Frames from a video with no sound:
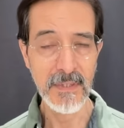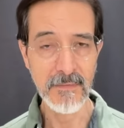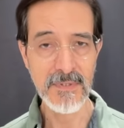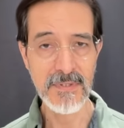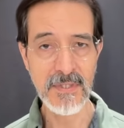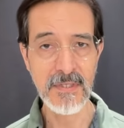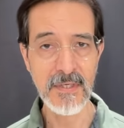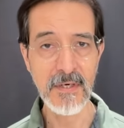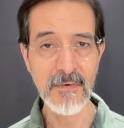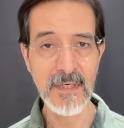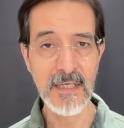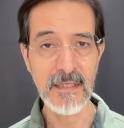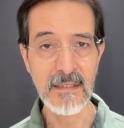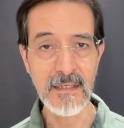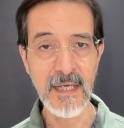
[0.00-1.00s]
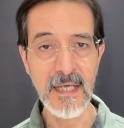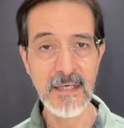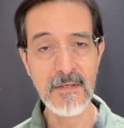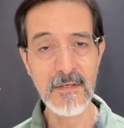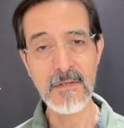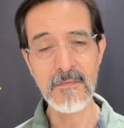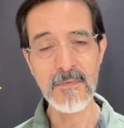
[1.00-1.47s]
it was in the green,
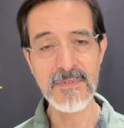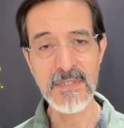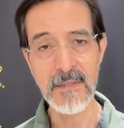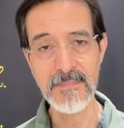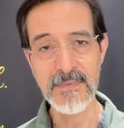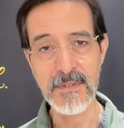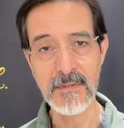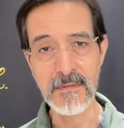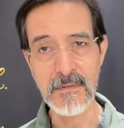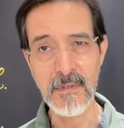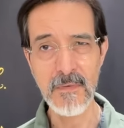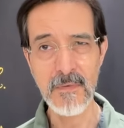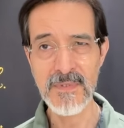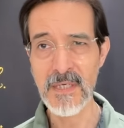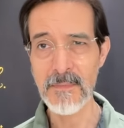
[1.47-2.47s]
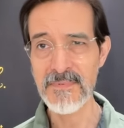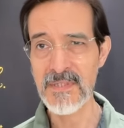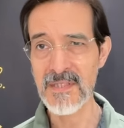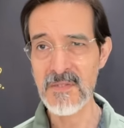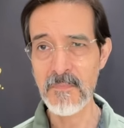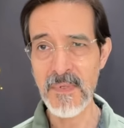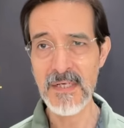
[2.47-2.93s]
and gold was up too. Gold was up
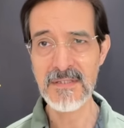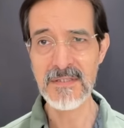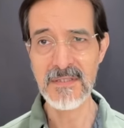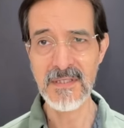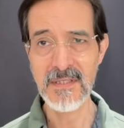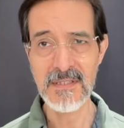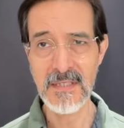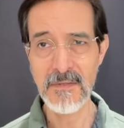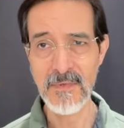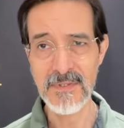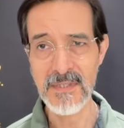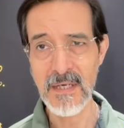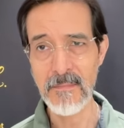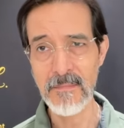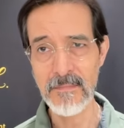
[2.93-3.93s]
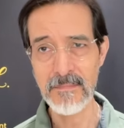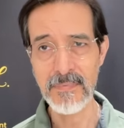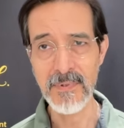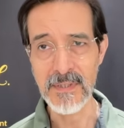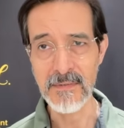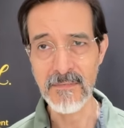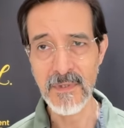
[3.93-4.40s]
six bucks. The Dixie was up
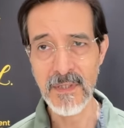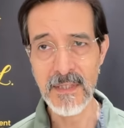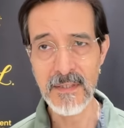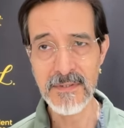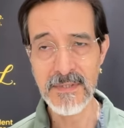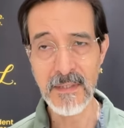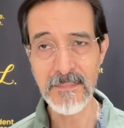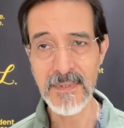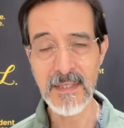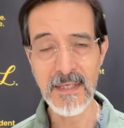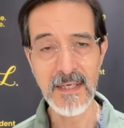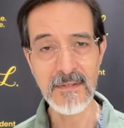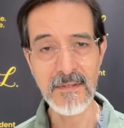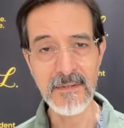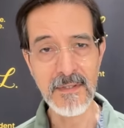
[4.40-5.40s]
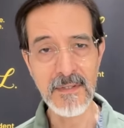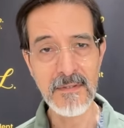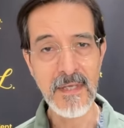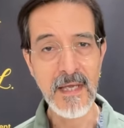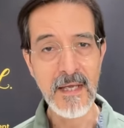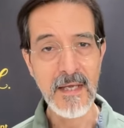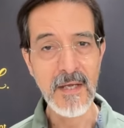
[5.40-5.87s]
0.1 or something. I don't know.
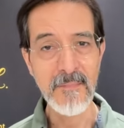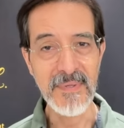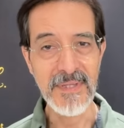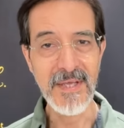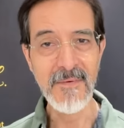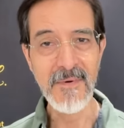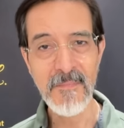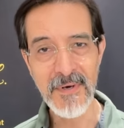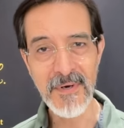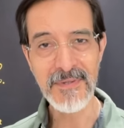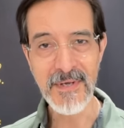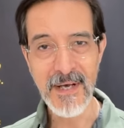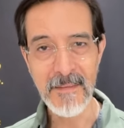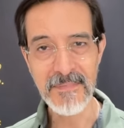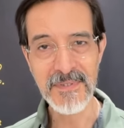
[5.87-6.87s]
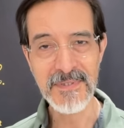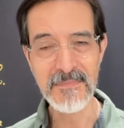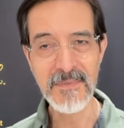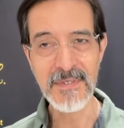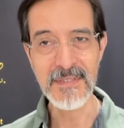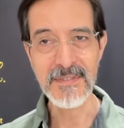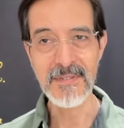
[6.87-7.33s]
But they were both up this
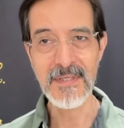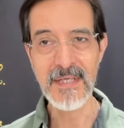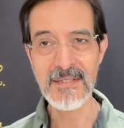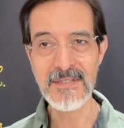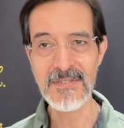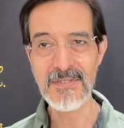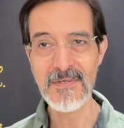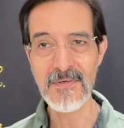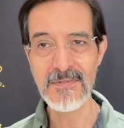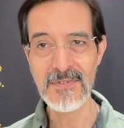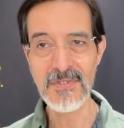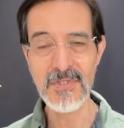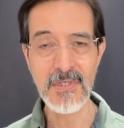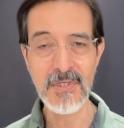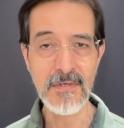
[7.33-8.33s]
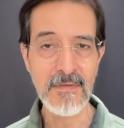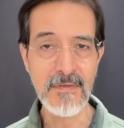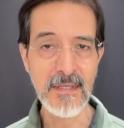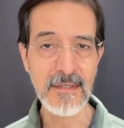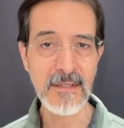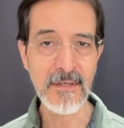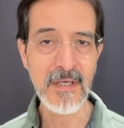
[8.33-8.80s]
morning. So that just goes to show you
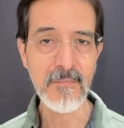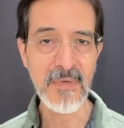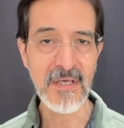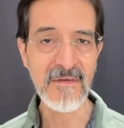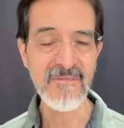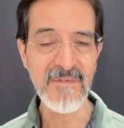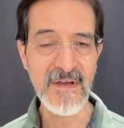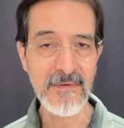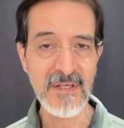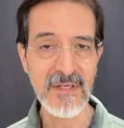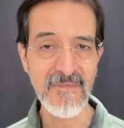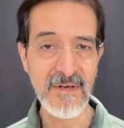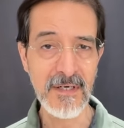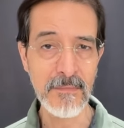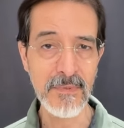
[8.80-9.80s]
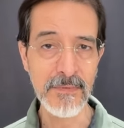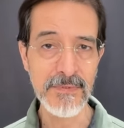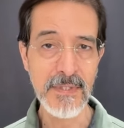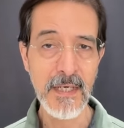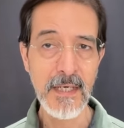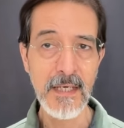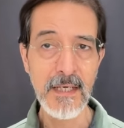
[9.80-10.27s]
that there can be confounding
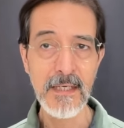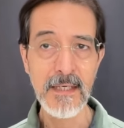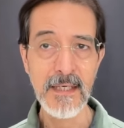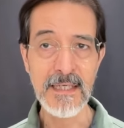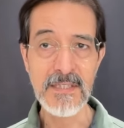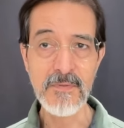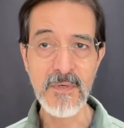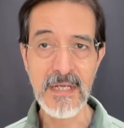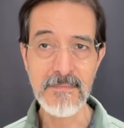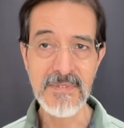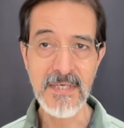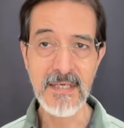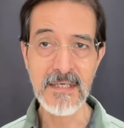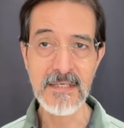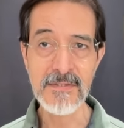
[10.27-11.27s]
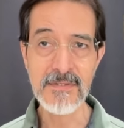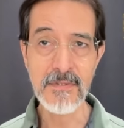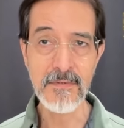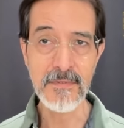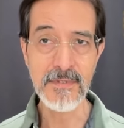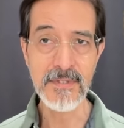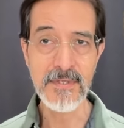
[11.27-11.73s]
variables. I guess what I'm saying is
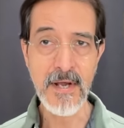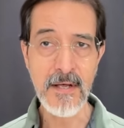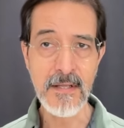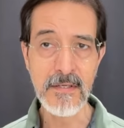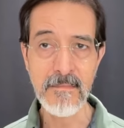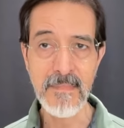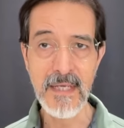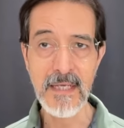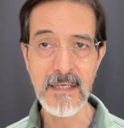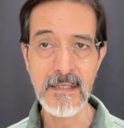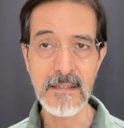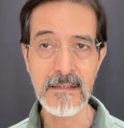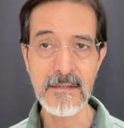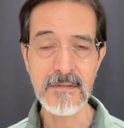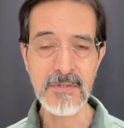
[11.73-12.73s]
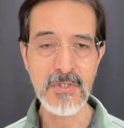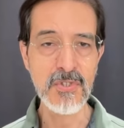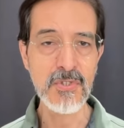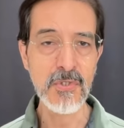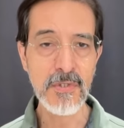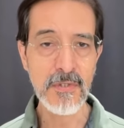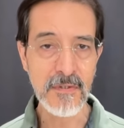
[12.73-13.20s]
though the dollar may
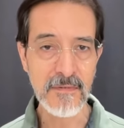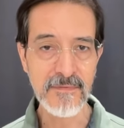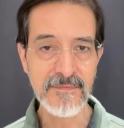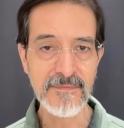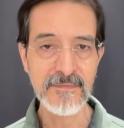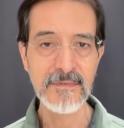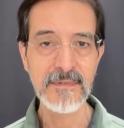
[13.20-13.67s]
deserve